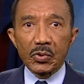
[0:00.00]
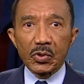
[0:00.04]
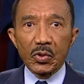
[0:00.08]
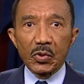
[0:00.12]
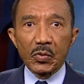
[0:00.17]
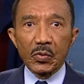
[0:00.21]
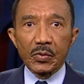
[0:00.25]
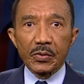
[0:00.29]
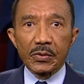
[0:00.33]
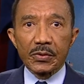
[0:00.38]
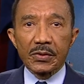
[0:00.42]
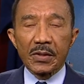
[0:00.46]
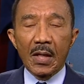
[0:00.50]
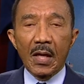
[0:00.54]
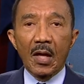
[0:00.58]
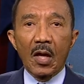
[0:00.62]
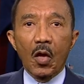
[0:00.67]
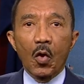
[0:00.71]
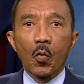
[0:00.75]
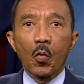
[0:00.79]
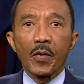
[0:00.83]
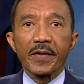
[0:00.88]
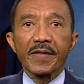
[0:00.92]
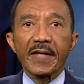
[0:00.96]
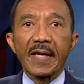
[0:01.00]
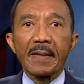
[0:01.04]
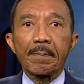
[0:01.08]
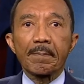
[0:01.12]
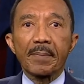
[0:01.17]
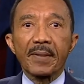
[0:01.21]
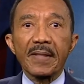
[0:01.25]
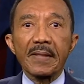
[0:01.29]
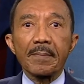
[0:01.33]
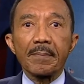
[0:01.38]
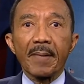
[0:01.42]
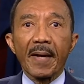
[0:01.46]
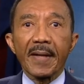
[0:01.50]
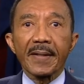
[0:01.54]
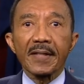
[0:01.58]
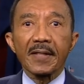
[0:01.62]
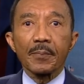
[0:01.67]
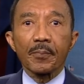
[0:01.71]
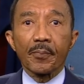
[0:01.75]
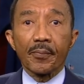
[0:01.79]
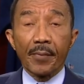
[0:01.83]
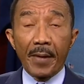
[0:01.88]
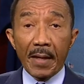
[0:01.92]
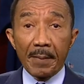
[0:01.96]
students with a
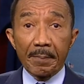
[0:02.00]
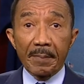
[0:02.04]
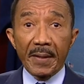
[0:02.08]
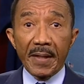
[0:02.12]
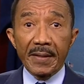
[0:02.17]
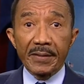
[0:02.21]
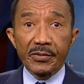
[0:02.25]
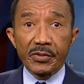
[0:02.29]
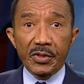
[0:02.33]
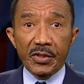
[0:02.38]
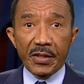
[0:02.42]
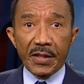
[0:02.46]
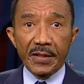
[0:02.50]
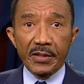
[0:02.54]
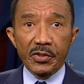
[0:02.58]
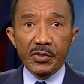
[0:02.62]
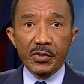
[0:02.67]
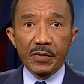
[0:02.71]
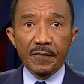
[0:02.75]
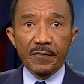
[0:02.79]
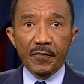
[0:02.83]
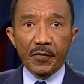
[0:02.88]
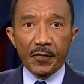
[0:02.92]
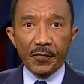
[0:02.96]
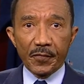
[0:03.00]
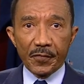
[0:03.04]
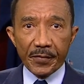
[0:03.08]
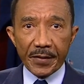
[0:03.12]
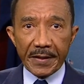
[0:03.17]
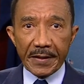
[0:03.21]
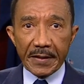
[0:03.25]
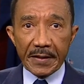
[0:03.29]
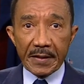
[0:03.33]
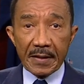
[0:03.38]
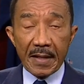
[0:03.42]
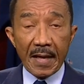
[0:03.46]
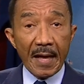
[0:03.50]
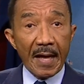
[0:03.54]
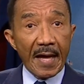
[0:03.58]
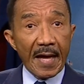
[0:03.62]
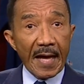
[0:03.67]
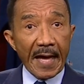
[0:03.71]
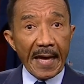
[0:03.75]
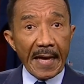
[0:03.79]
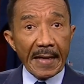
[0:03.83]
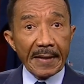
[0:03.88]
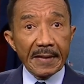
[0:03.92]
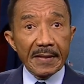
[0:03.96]
Peabody prep education for free,
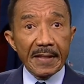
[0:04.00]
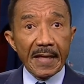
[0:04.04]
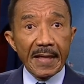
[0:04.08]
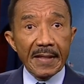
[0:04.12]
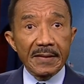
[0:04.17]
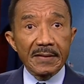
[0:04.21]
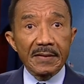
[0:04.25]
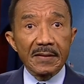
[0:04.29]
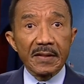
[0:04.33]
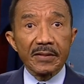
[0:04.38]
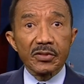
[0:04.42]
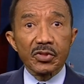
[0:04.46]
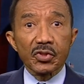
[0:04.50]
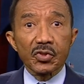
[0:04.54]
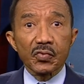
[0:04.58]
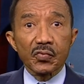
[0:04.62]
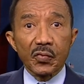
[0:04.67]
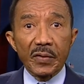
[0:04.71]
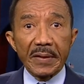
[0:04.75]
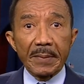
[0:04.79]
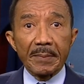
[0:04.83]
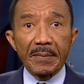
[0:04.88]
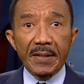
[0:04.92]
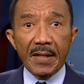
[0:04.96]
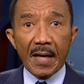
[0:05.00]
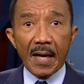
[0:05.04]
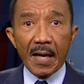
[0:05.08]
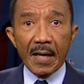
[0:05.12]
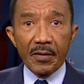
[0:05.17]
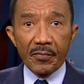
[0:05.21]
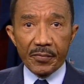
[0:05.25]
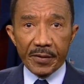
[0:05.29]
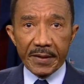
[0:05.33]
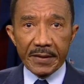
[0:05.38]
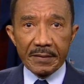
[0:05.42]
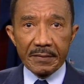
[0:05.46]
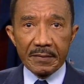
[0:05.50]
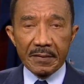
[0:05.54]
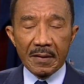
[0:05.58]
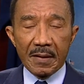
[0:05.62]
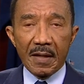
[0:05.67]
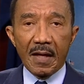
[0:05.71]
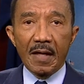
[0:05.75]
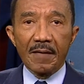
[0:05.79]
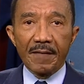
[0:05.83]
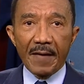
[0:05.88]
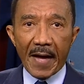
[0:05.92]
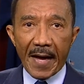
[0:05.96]
and it has an extremely high rate
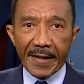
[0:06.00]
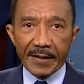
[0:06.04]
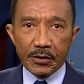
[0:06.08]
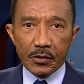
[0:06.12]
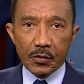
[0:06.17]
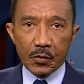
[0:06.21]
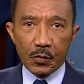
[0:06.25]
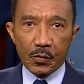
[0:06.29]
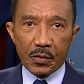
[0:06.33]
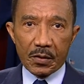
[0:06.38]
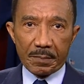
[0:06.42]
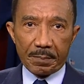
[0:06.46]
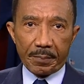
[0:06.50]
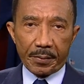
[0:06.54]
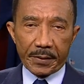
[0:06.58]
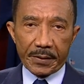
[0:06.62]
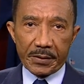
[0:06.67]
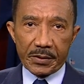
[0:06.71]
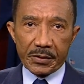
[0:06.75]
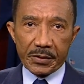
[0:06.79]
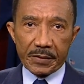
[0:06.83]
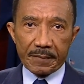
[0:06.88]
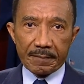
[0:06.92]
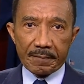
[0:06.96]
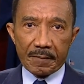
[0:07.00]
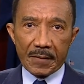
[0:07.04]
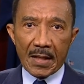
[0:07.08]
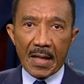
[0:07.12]
of high school completion.